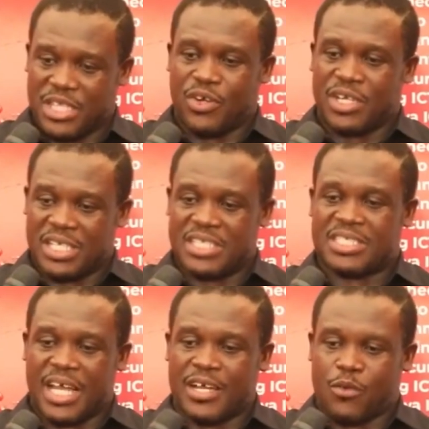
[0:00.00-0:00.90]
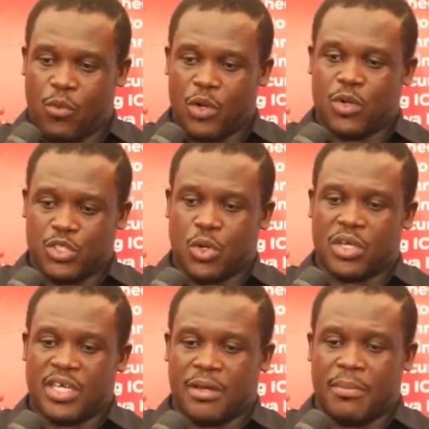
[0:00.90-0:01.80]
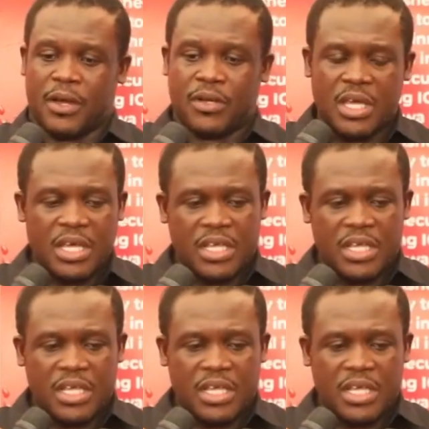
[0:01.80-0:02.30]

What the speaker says: They don't understand what we're talking about.